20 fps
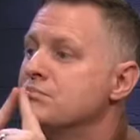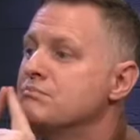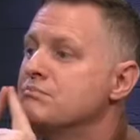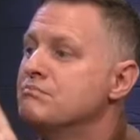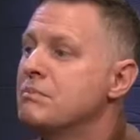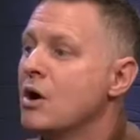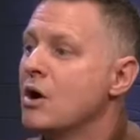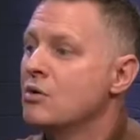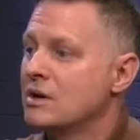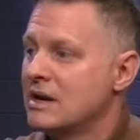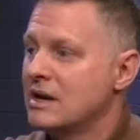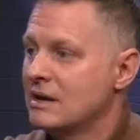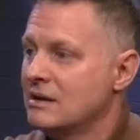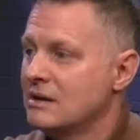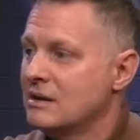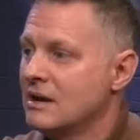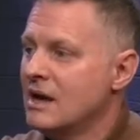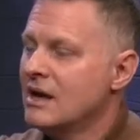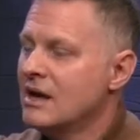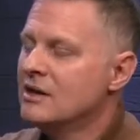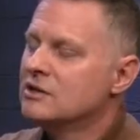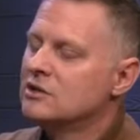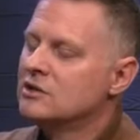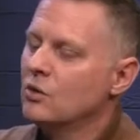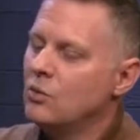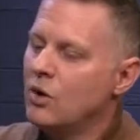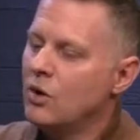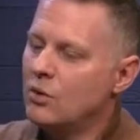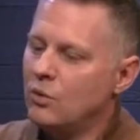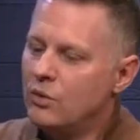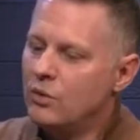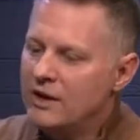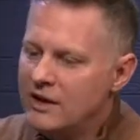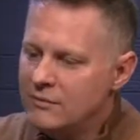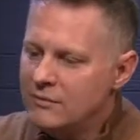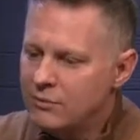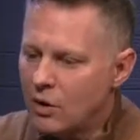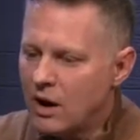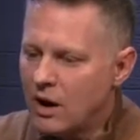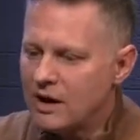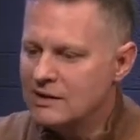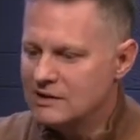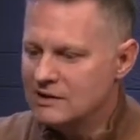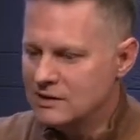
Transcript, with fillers: spoken. Yes. So, what we brought is a